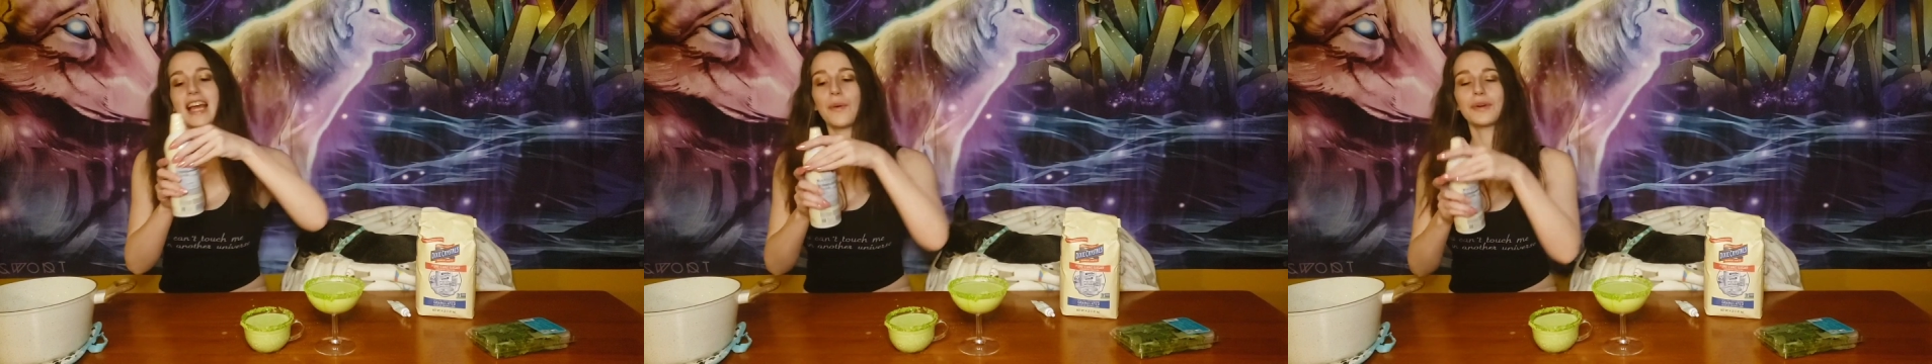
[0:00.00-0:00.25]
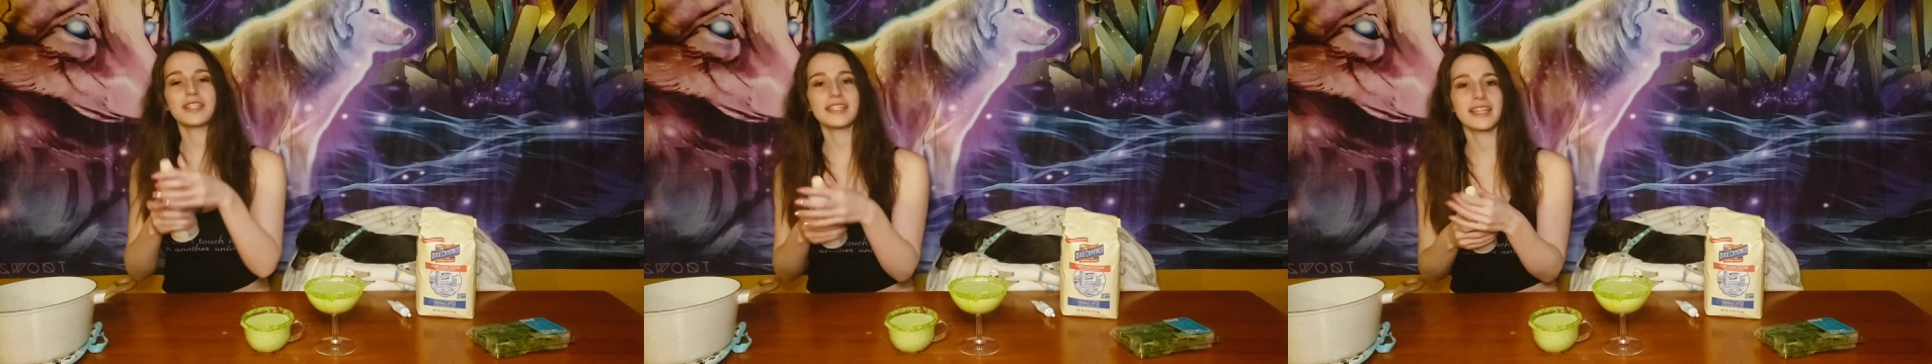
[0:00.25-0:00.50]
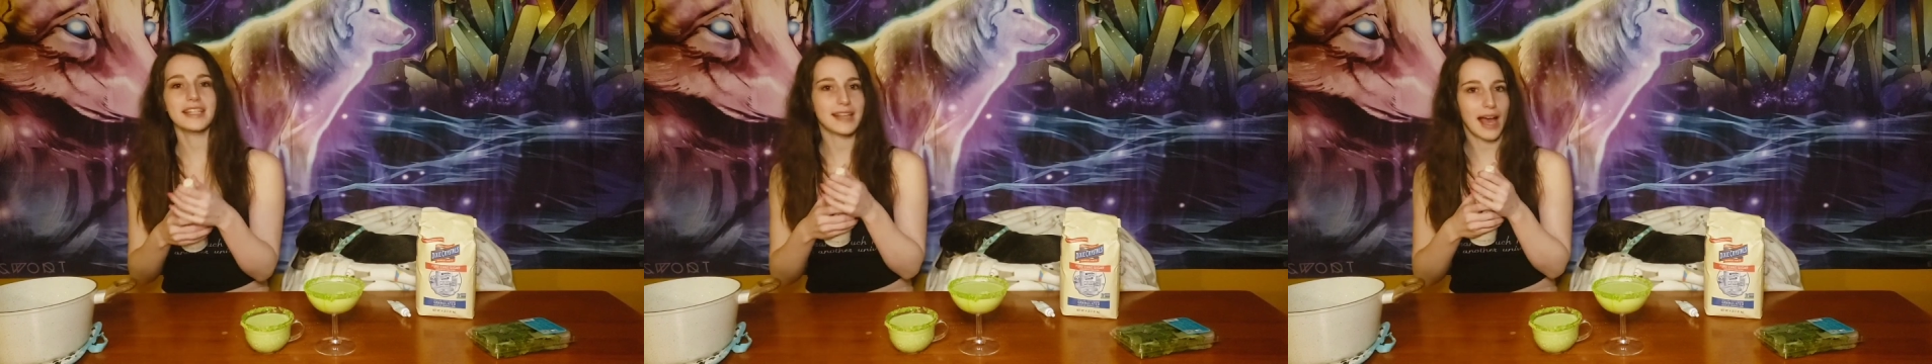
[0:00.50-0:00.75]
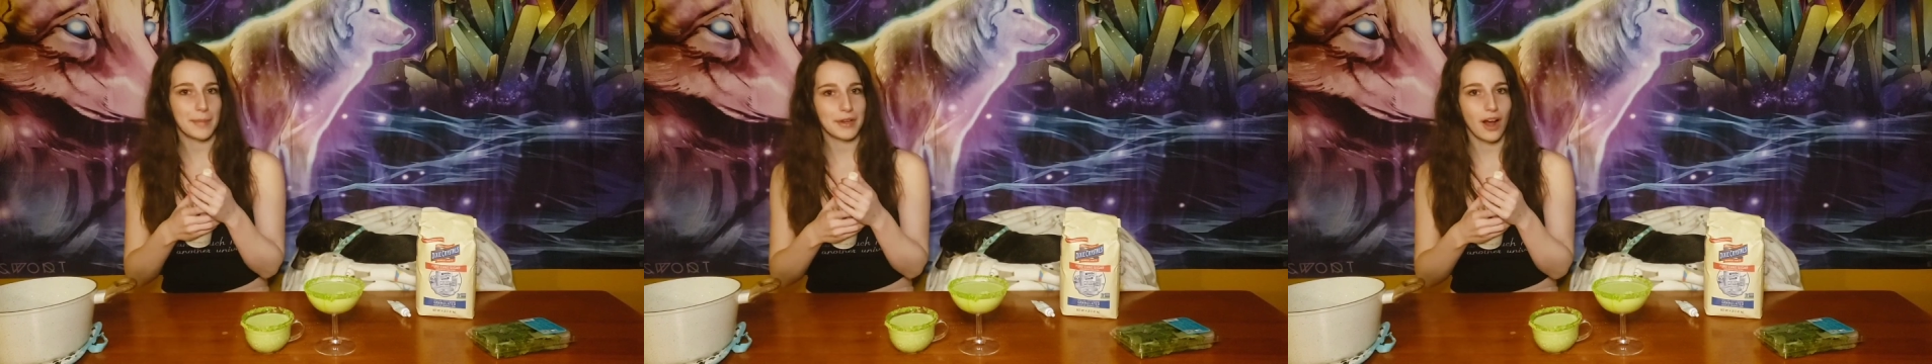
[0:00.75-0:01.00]
Now we're just going to
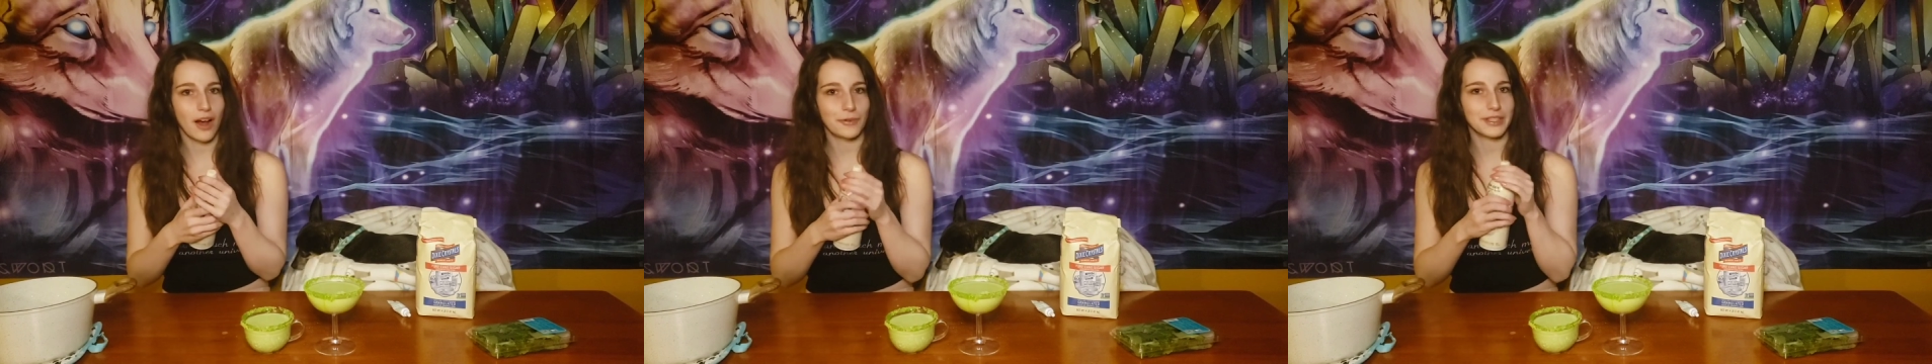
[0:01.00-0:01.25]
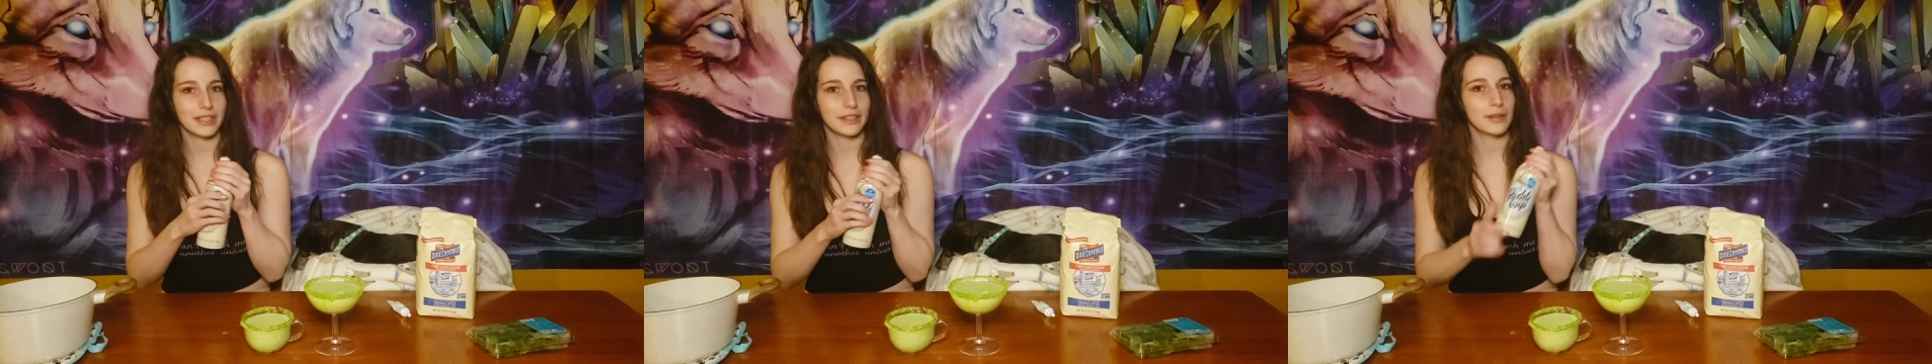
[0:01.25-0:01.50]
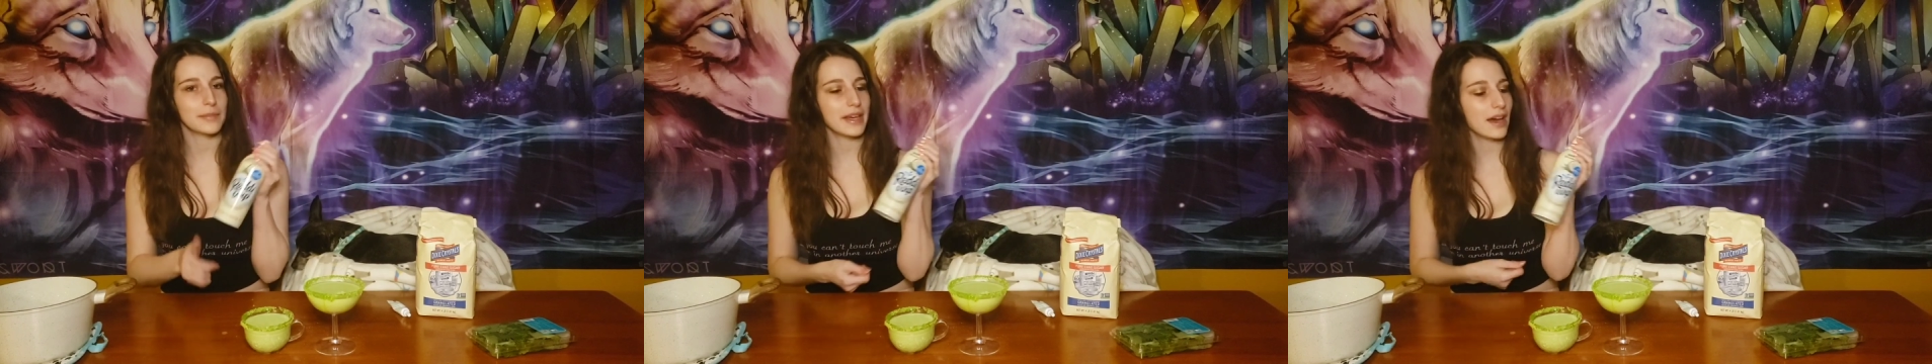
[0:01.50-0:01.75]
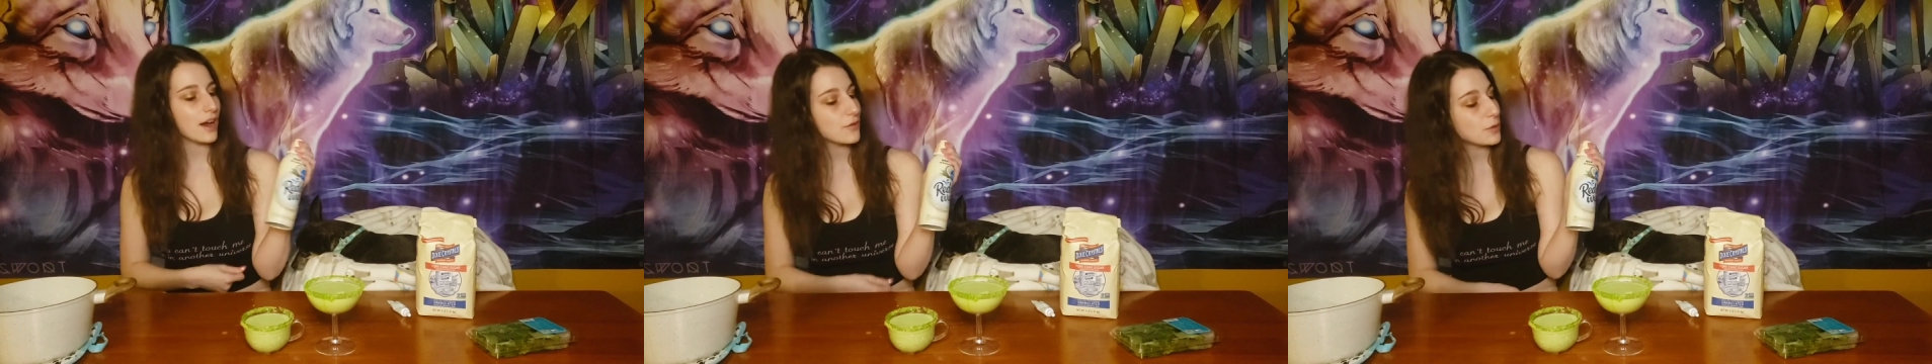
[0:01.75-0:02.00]
top it off with a little
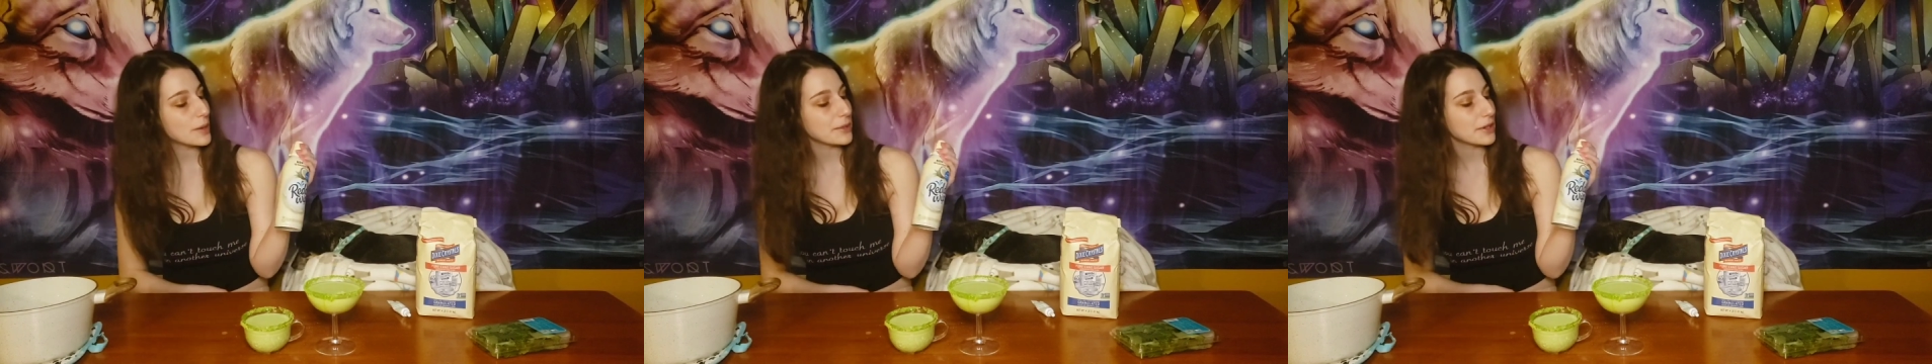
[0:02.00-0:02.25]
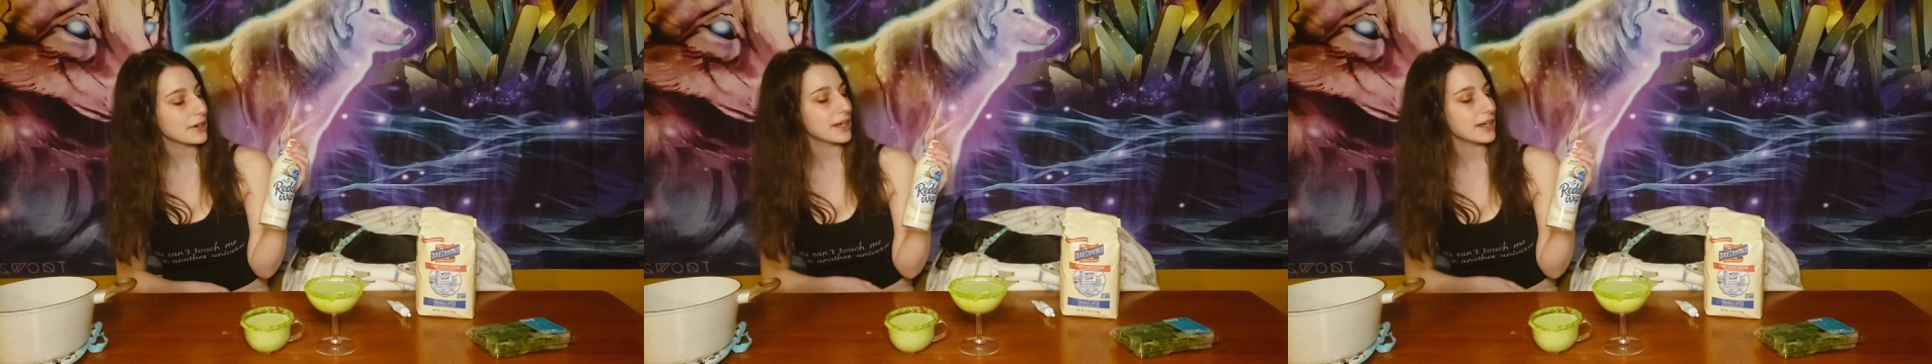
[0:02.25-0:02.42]
bit of whipped